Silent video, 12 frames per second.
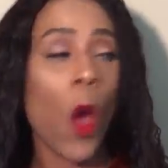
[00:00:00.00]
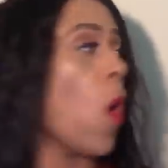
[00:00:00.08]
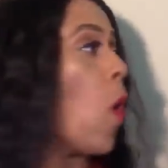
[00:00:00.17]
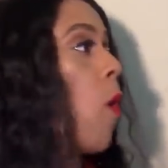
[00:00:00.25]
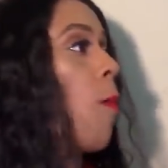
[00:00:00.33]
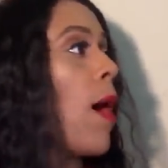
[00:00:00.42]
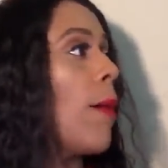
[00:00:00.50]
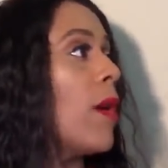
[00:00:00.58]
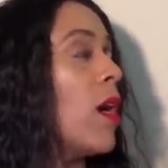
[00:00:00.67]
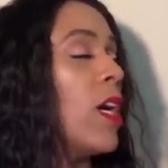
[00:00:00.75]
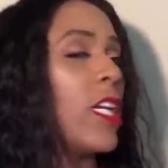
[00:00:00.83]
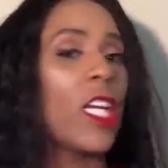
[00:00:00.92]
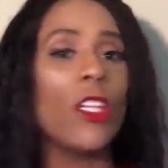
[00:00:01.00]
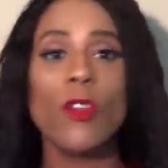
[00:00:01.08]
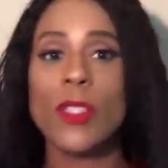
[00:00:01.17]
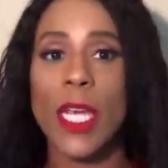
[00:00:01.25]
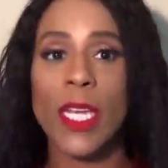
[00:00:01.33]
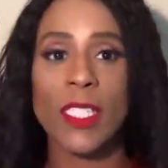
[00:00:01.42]
Oh, mama, can you
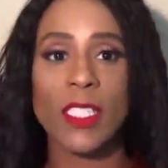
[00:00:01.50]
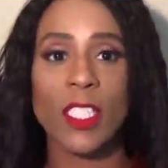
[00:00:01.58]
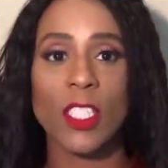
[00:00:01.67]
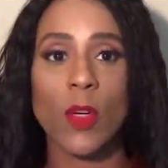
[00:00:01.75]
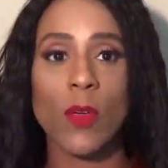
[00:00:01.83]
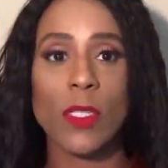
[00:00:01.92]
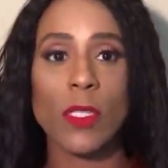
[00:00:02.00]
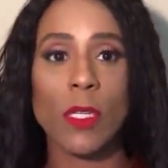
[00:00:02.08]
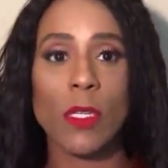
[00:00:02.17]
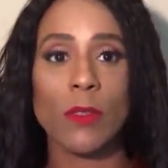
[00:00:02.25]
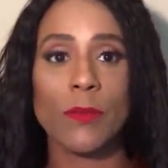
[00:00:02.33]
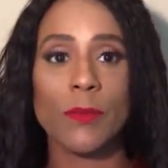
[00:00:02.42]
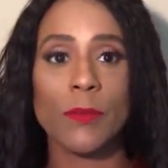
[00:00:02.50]
take us to so-and-so?